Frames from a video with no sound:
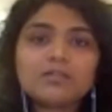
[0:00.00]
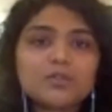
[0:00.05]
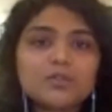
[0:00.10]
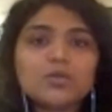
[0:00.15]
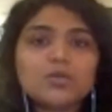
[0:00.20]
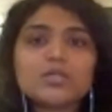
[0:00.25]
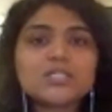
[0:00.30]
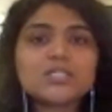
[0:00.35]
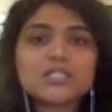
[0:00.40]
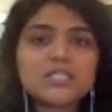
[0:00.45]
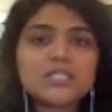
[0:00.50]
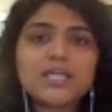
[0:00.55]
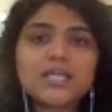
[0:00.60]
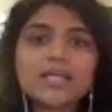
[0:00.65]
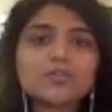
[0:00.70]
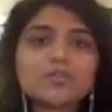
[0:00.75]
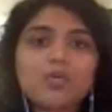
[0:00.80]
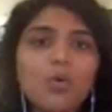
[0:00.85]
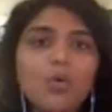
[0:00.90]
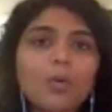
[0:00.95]
You are sitting
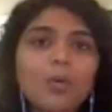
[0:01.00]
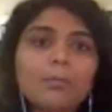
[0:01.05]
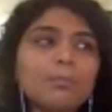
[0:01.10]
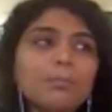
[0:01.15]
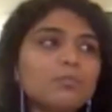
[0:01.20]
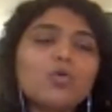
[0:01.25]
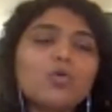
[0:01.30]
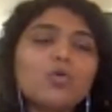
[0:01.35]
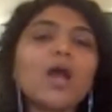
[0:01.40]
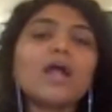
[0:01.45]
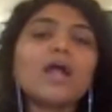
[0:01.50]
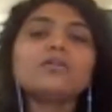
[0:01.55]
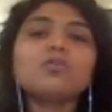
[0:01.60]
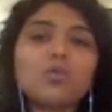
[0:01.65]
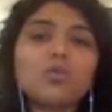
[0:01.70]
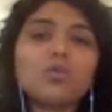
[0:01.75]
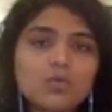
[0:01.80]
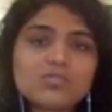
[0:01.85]
at home, you can't go.